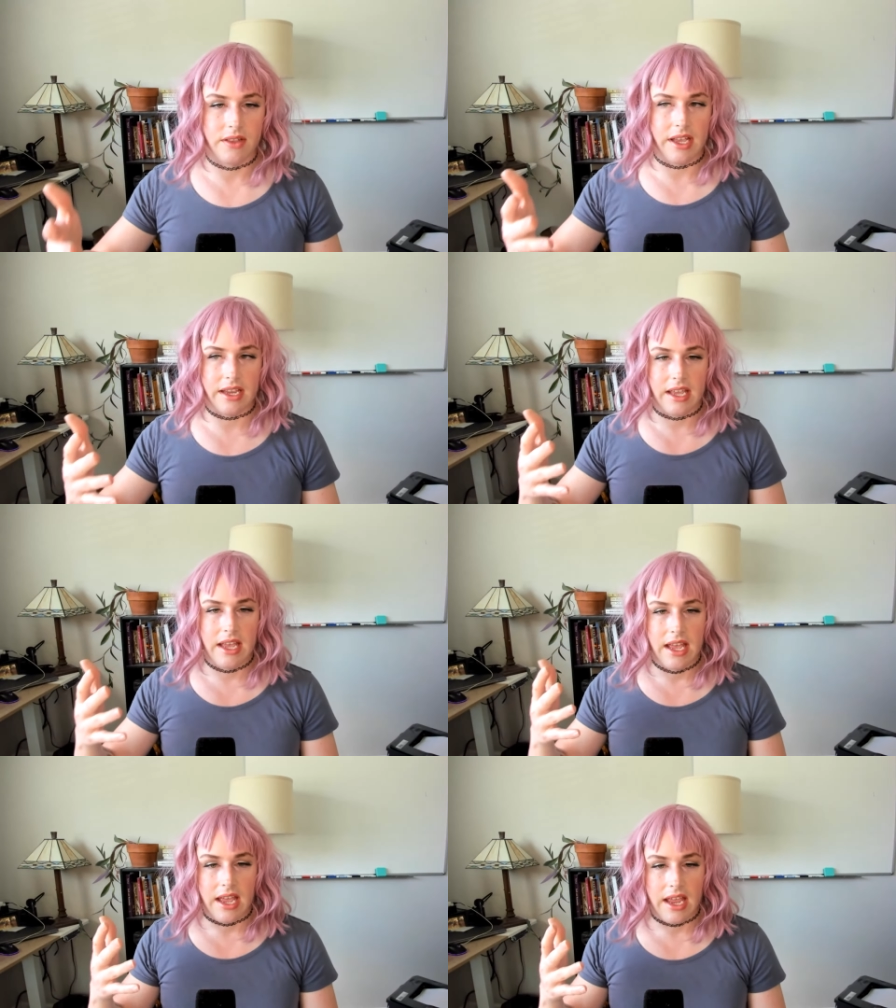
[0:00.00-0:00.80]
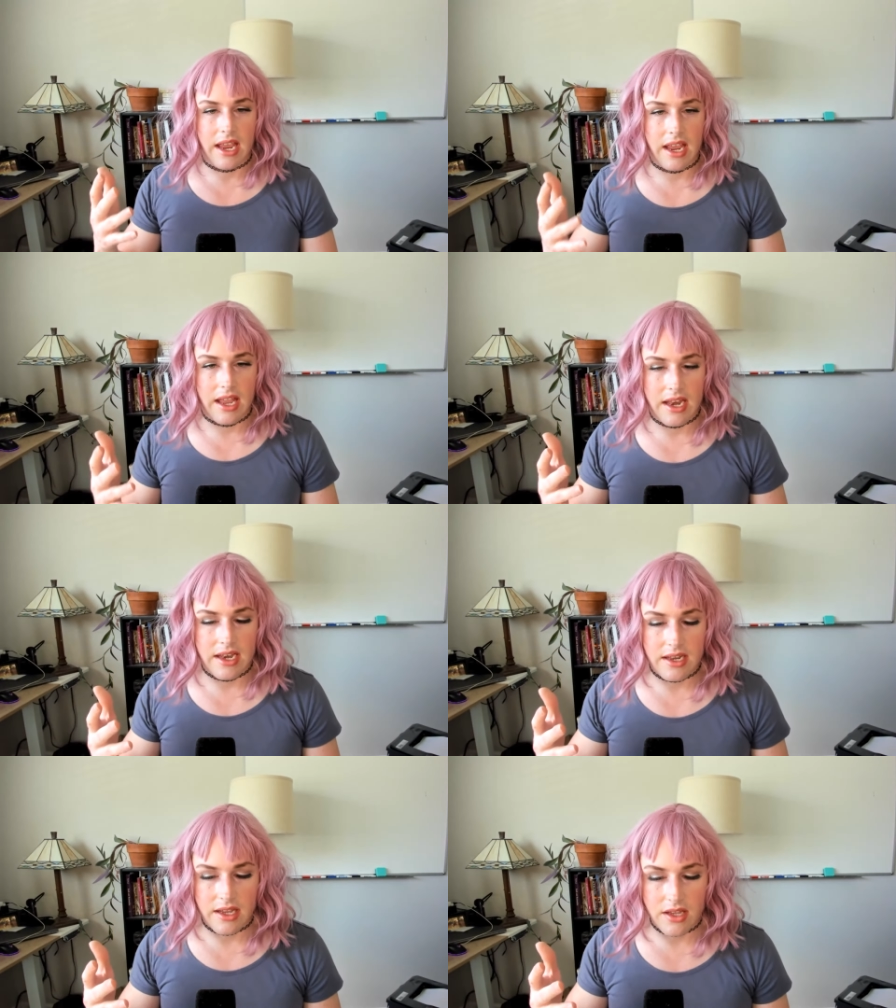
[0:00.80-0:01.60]
Like,
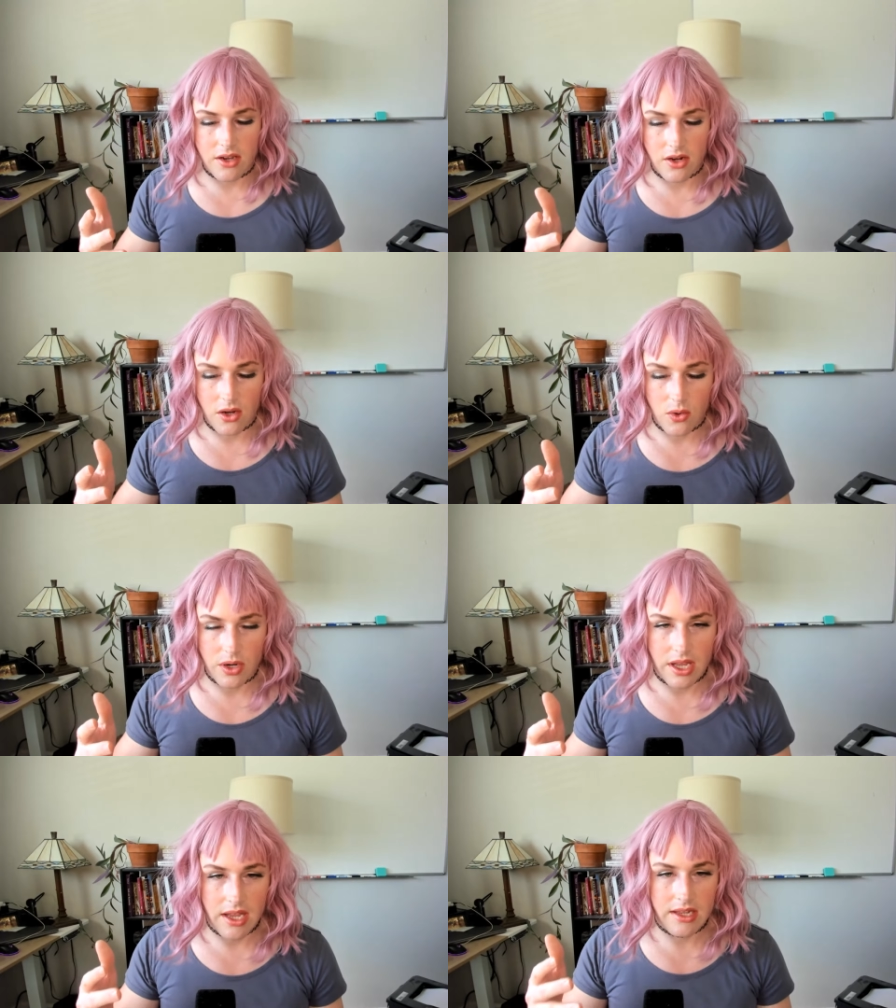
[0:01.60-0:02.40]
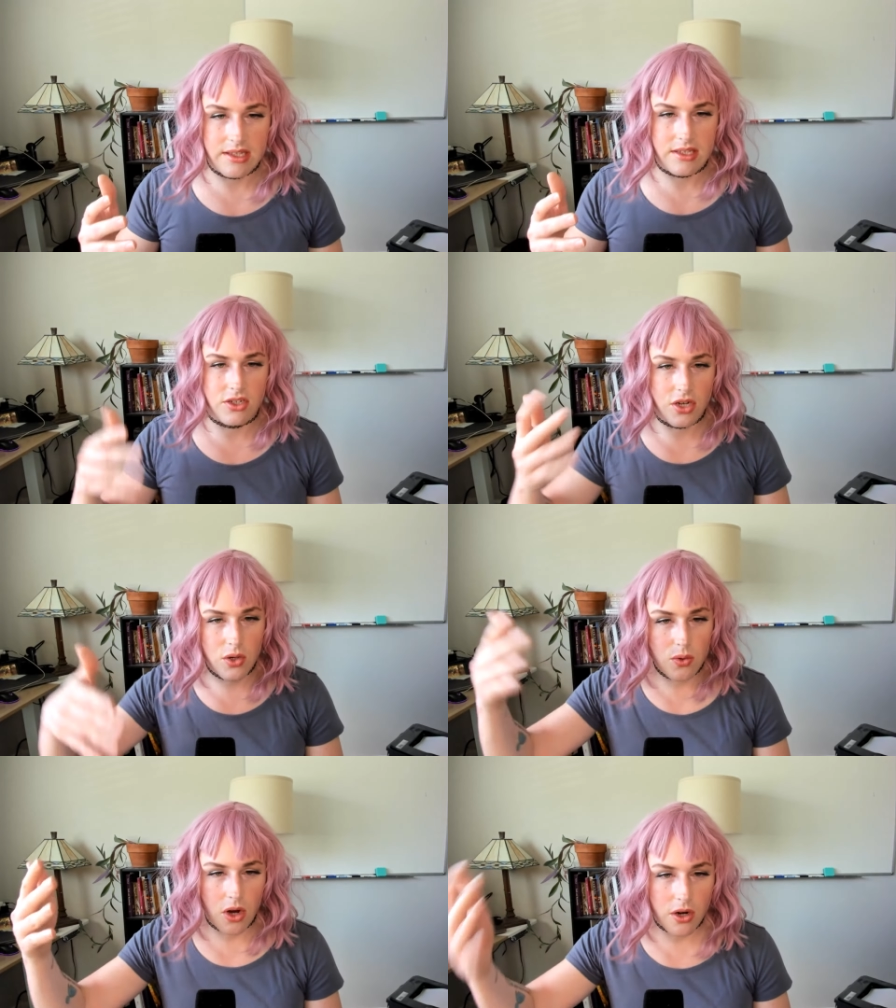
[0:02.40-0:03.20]
and you know, it's
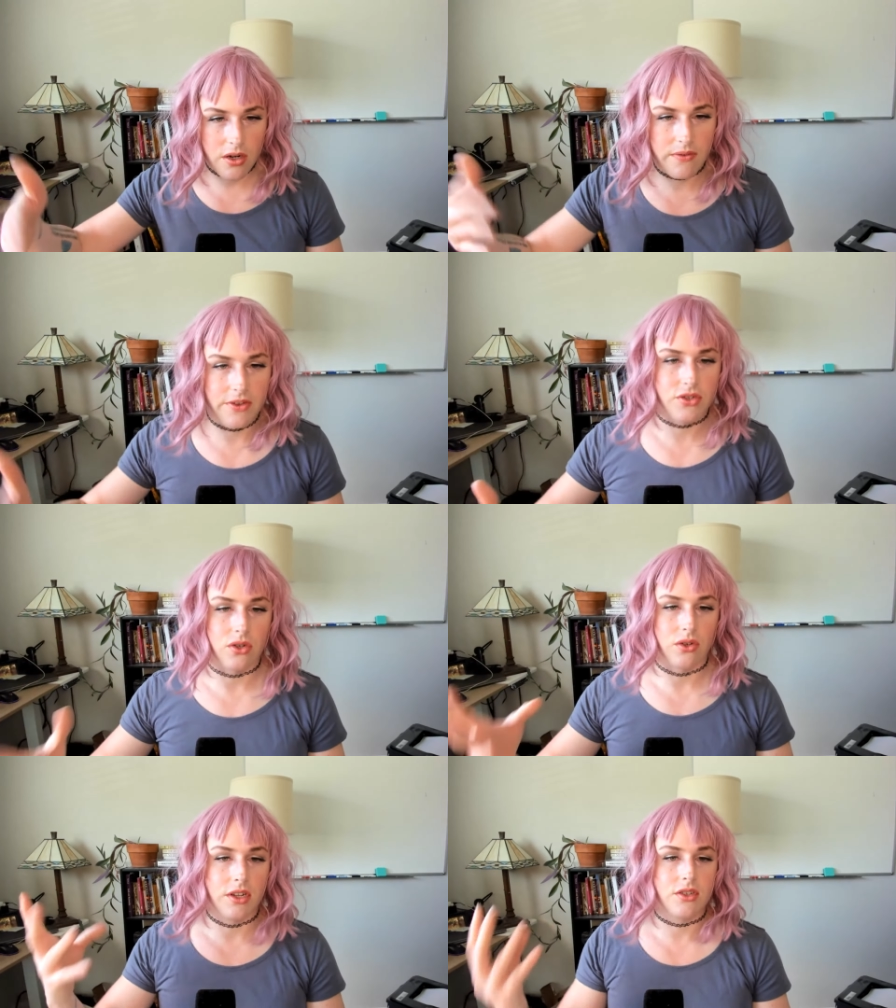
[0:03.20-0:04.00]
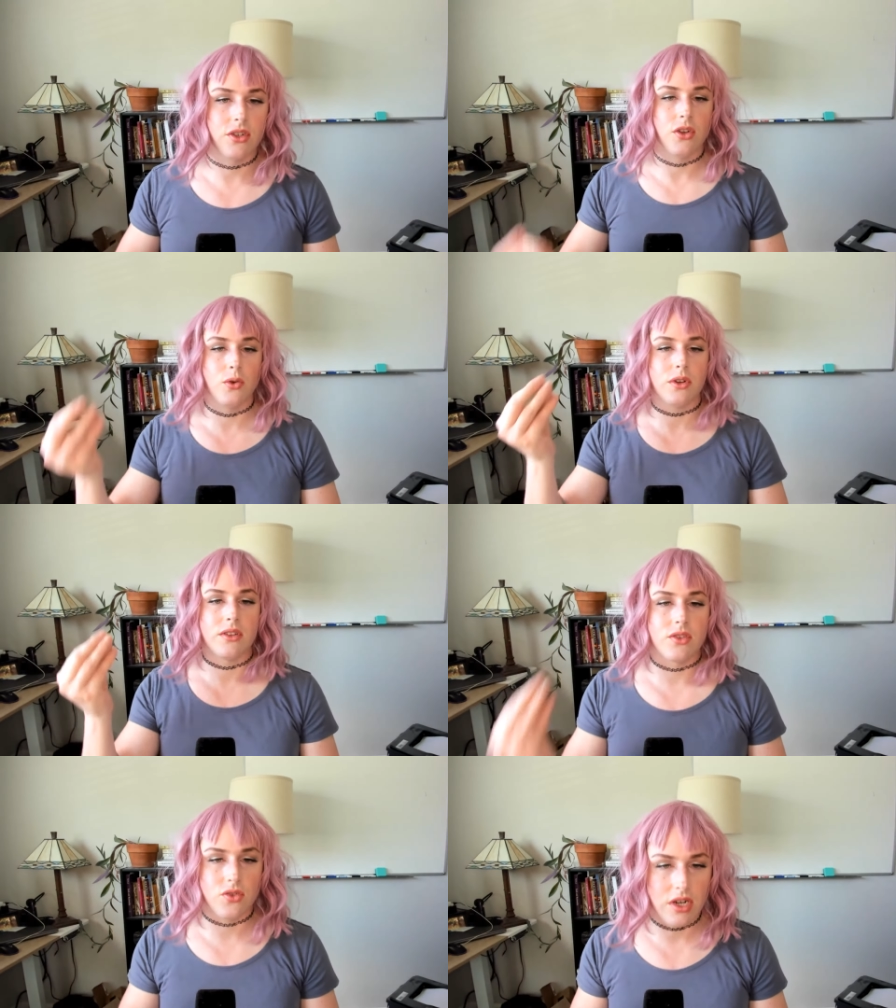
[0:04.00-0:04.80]
too artificial, it's too
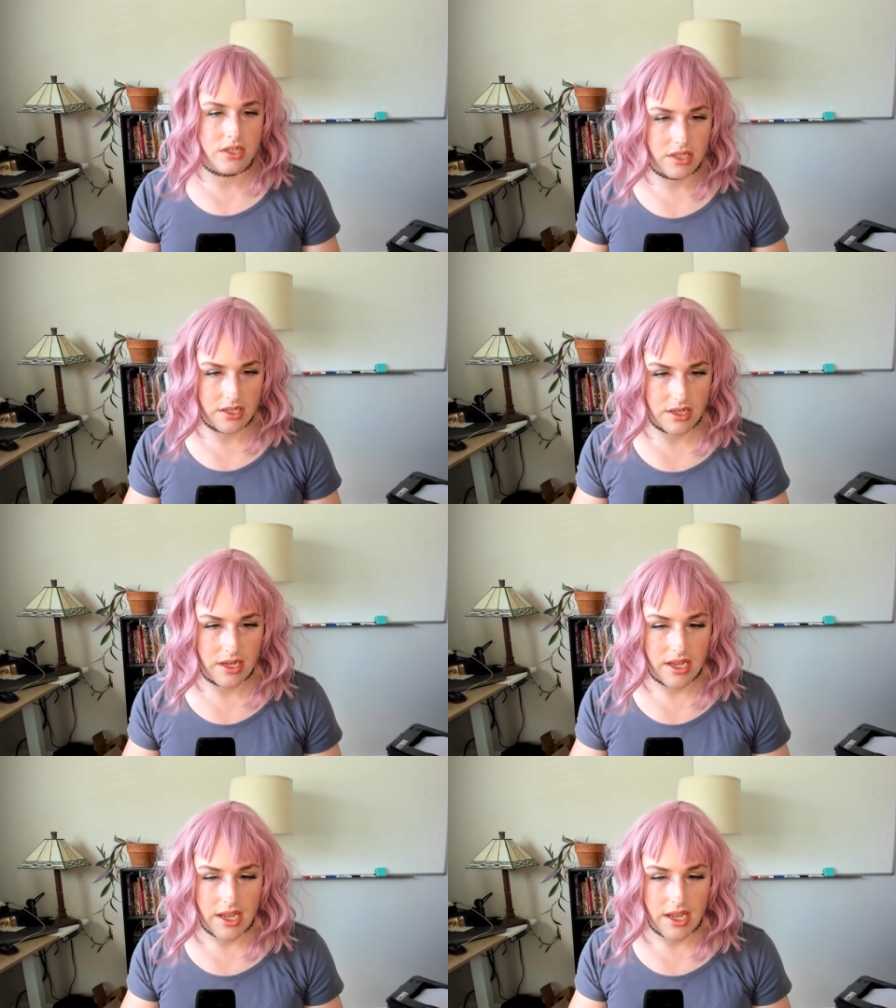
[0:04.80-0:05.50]
constructed.